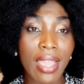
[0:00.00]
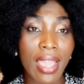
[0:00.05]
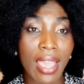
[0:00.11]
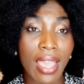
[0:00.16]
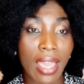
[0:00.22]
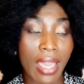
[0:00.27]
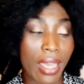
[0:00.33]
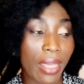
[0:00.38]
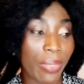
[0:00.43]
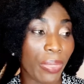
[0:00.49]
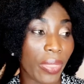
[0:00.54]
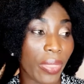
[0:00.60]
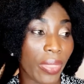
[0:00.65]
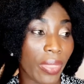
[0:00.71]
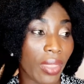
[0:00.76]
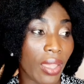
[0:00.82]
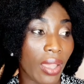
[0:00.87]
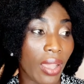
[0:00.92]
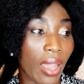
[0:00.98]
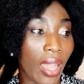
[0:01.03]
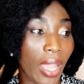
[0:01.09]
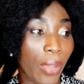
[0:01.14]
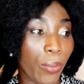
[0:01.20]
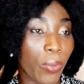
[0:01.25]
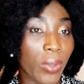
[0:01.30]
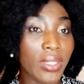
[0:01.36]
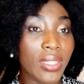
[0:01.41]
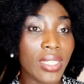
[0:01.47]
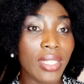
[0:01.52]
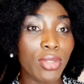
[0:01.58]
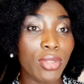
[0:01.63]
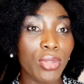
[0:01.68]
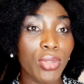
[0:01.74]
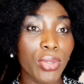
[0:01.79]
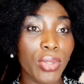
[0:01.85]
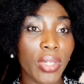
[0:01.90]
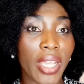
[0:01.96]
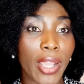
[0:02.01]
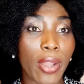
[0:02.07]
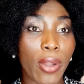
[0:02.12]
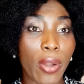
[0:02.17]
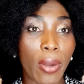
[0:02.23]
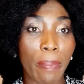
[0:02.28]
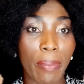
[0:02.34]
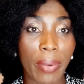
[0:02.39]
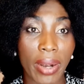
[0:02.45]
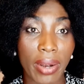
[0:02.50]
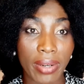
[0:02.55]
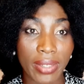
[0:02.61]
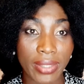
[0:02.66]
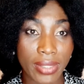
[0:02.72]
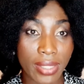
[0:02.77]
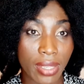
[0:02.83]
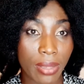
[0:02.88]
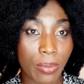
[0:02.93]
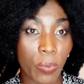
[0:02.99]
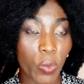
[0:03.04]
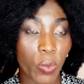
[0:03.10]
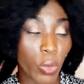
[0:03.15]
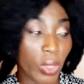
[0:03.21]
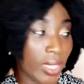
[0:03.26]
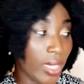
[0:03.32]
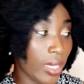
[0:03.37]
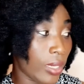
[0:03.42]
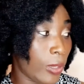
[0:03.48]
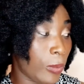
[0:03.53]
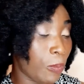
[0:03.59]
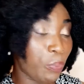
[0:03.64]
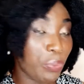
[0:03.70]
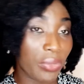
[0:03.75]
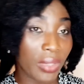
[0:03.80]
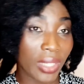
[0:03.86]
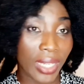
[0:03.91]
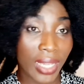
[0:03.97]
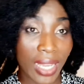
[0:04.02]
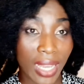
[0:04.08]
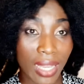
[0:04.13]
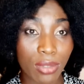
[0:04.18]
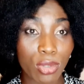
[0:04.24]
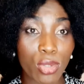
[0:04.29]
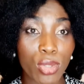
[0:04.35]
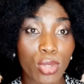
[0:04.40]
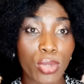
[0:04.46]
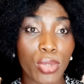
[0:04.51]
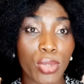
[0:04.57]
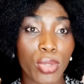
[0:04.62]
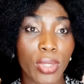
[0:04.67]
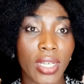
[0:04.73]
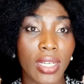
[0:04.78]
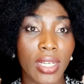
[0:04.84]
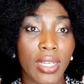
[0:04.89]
and I wanted to do a comparison with the Cantu